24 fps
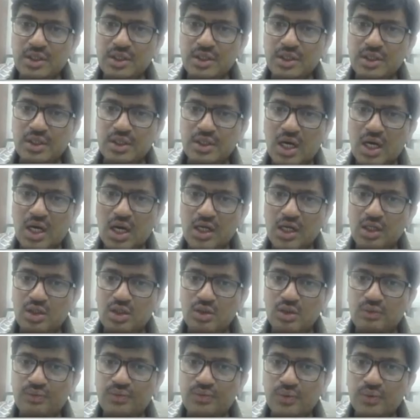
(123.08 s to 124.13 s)
the height
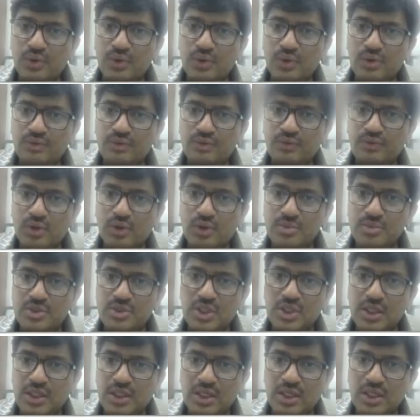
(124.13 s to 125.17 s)
of floor from
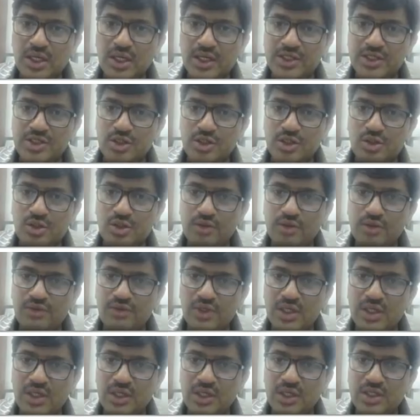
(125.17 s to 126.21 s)
ceiling, h0 we
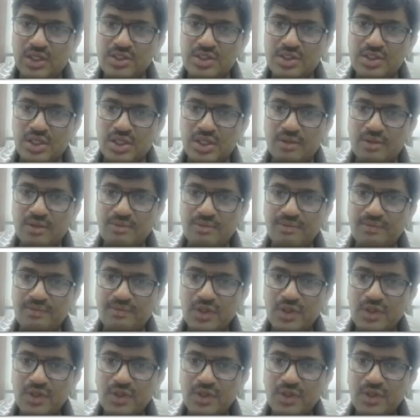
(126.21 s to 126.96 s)
can consider,